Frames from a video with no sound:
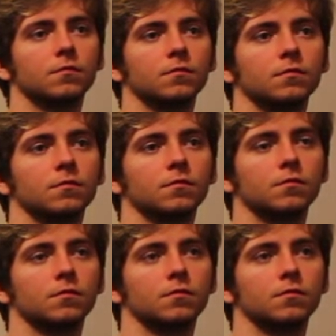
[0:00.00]

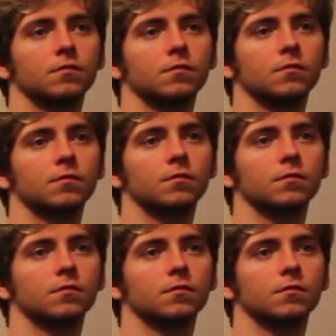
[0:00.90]

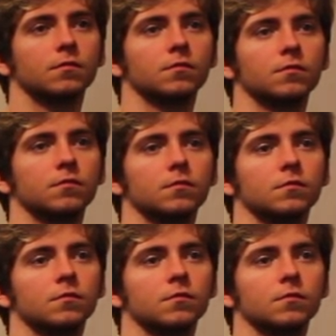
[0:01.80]

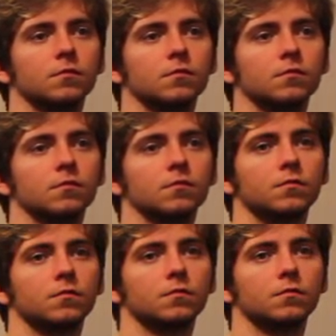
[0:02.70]

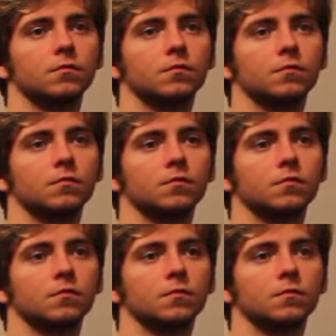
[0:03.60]

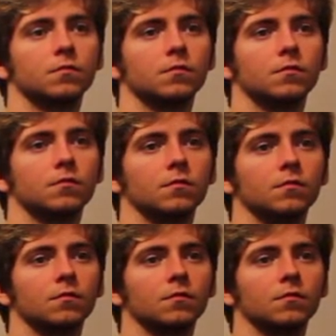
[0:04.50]

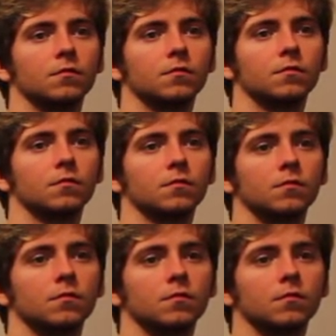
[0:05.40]

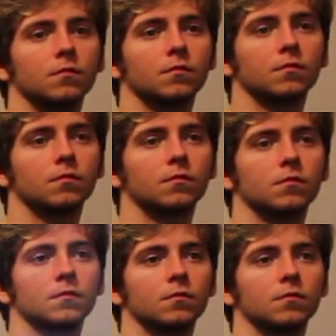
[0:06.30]
(not speaking)